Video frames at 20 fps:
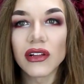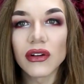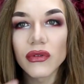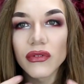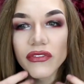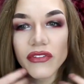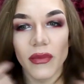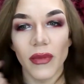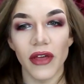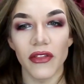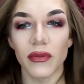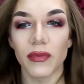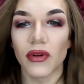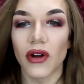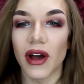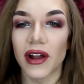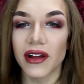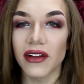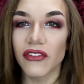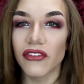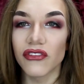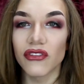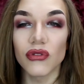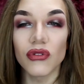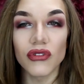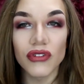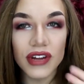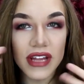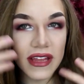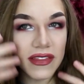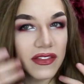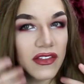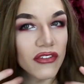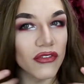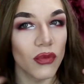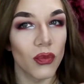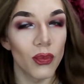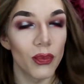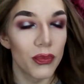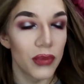along with some other products to create
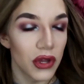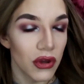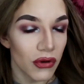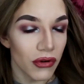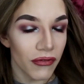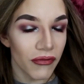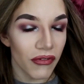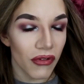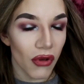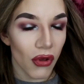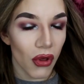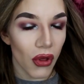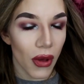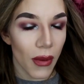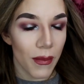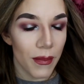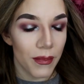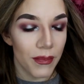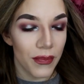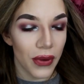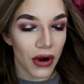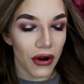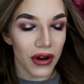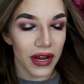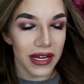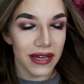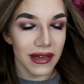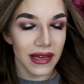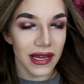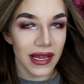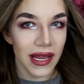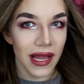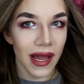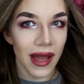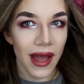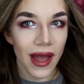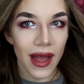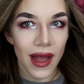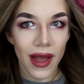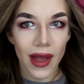this beautiful
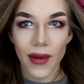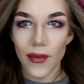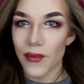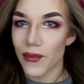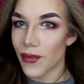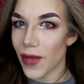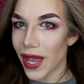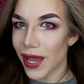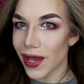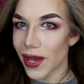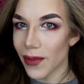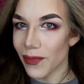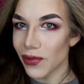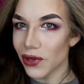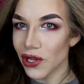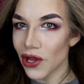burgundy makeup